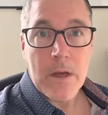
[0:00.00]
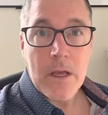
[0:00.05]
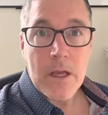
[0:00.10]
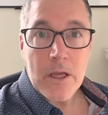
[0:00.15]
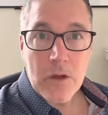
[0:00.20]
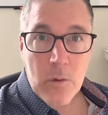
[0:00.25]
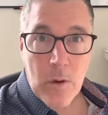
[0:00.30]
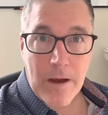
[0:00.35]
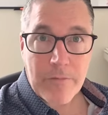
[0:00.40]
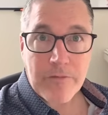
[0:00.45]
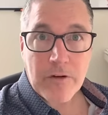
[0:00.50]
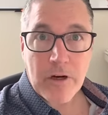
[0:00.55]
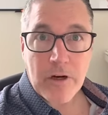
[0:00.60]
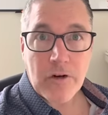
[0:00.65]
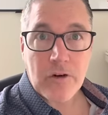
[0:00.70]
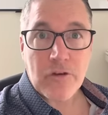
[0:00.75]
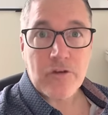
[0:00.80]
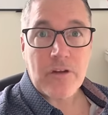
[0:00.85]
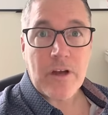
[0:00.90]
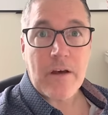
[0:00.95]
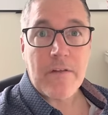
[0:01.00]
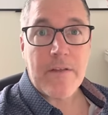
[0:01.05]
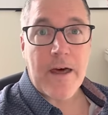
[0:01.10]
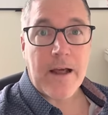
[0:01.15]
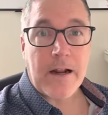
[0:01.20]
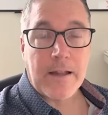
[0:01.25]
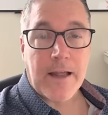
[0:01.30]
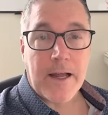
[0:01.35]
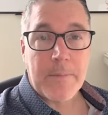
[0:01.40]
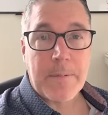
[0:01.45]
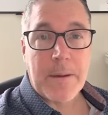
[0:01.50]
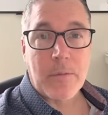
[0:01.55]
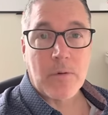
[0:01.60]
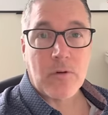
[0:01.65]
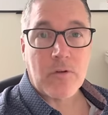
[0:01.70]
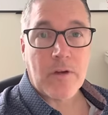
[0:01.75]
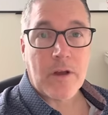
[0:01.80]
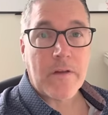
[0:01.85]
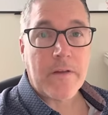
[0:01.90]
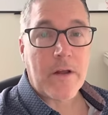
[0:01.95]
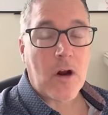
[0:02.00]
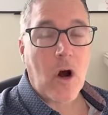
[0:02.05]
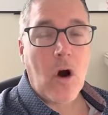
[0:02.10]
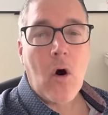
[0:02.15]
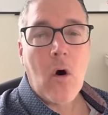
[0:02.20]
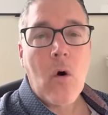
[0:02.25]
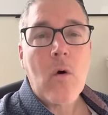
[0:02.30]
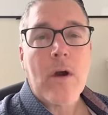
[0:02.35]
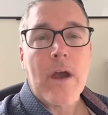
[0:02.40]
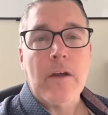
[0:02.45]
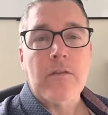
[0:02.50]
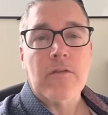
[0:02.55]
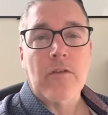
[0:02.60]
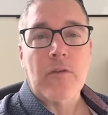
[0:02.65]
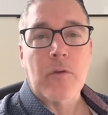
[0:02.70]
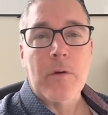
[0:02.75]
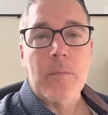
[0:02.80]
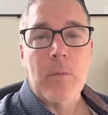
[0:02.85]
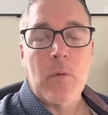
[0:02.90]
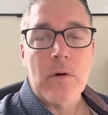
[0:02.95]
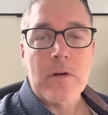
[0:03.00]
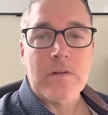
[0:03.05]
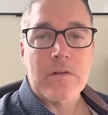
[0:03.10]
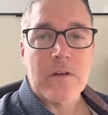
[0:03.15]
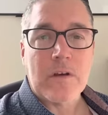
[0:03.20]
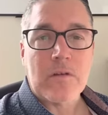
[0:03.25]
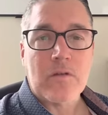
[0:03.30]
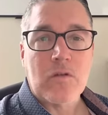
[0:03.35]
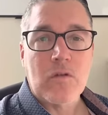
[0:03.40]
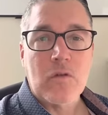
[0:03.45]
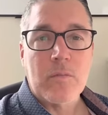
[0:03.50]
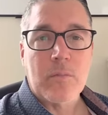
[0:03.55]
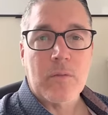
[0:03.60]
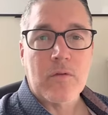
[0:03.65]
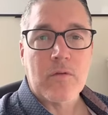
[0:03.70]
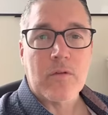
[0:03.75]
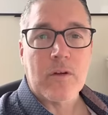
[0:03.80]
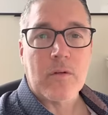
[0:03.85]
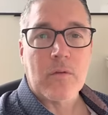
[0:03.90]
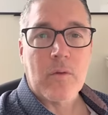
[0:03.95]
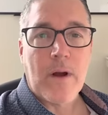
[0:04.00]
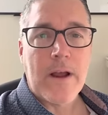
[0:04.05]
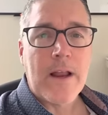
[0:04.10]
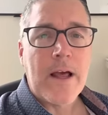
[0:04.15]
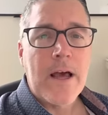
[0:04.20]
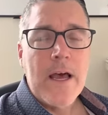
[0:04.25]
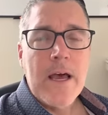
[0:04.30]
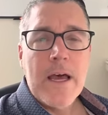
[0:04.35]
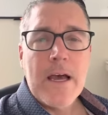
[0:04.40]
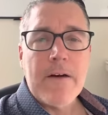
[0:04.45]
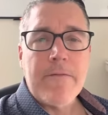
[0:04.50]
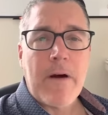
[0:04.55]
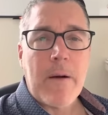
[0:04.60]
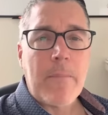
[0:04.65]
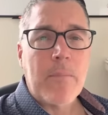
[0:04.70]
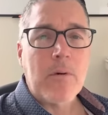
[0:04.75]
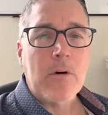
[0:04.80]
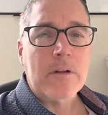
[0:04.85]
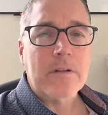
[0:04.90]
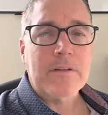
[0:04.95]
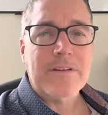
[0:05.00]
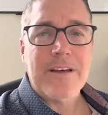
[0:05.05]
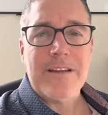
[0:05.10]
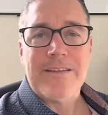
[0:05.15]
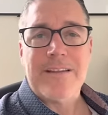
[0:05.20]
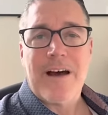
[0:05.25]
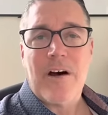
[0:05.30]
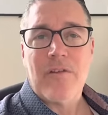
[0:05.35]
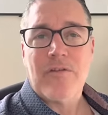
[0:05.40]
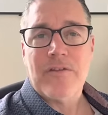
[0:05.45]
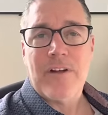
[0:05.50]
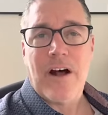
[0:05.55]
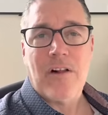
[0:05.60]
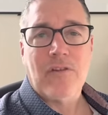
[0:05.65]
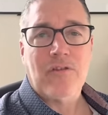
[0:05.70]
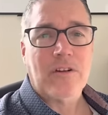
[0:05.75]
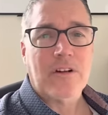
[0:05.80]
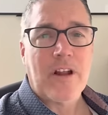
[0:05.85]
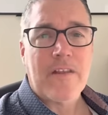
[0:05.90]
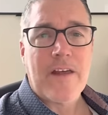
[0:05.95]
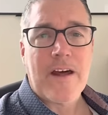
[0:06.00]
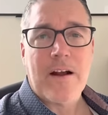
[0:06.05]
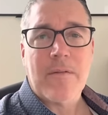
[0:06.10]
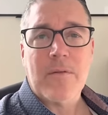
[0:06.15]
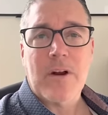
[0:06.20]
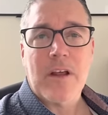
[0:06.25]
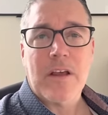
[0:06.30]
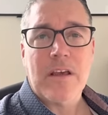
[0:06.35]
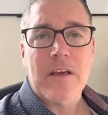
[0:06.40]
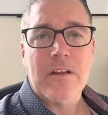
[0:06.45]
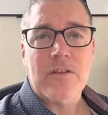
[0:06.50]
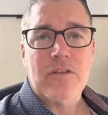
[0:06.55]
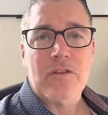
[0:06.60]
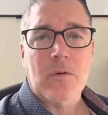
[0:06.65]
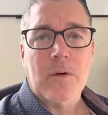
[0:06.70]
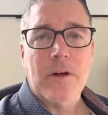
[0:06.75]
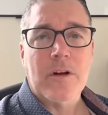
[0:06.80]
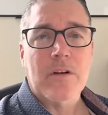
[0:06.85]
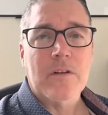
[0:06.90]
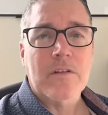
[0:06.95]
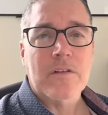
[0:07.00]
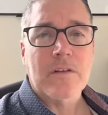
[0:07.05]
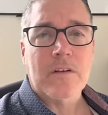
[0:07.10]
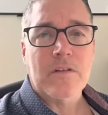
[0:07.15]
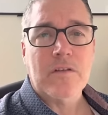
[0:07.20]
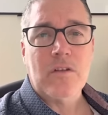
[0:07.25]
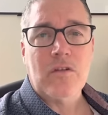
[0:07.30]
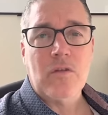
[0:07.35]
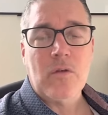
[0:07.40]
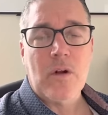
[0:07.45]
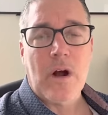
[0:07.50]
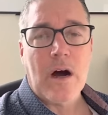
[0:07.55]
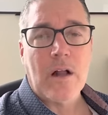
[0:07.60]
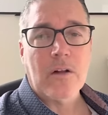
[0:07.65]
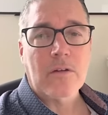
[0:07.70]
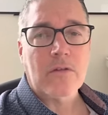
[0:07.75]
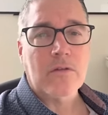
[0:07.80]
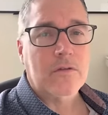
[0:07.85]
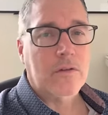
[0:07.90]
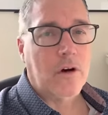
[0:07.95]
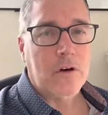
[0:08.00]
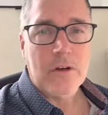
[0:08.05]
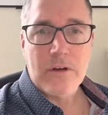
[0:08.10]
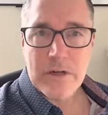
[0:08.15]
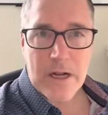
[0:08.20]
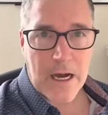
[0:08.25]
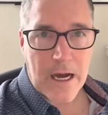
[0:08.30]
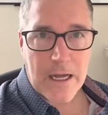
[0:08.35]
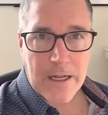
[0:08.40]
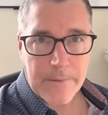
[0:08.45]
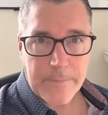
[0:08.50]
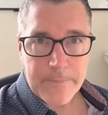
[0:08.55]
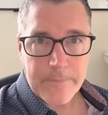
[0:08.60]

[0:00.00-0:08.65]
You have to understand that. A lot of people are saying that, oh, okay, it's a 3.62% rate. If I put $10,000 into that, I'm going to get $362. No, you're not.